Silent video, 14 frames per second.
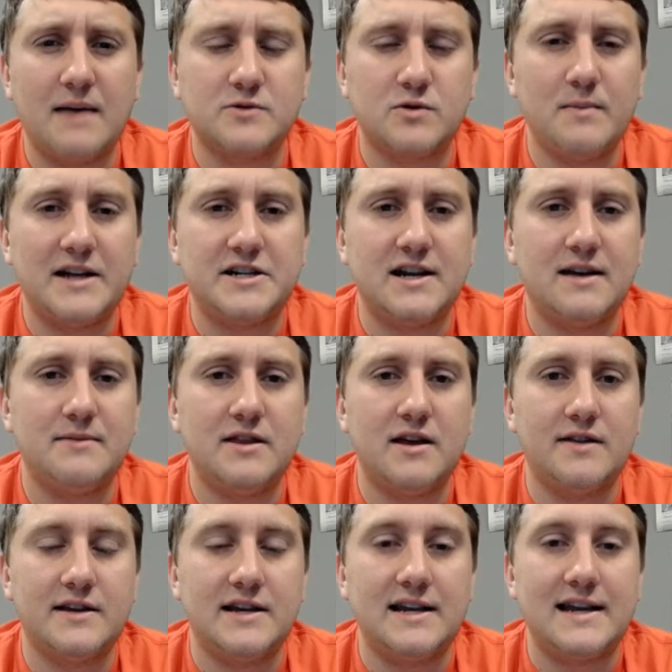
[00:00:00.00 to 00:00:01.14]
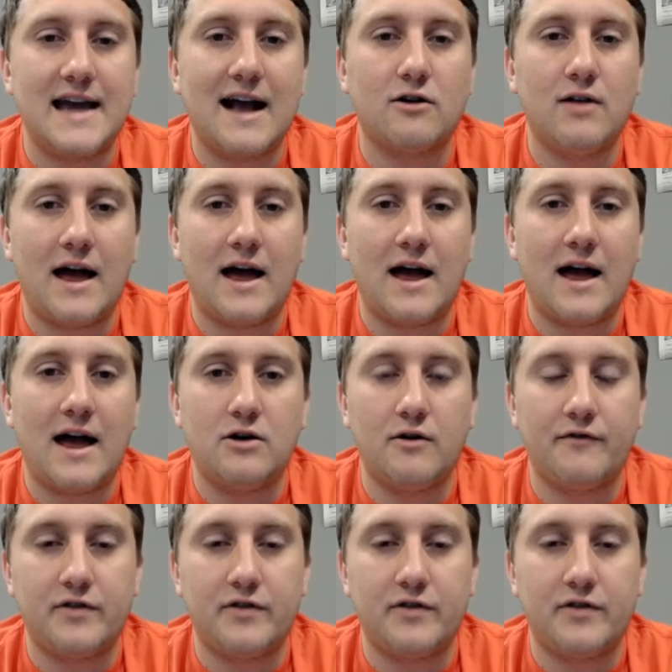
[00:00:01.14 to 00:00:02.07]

We mentioned him in the D tackle. I don't know if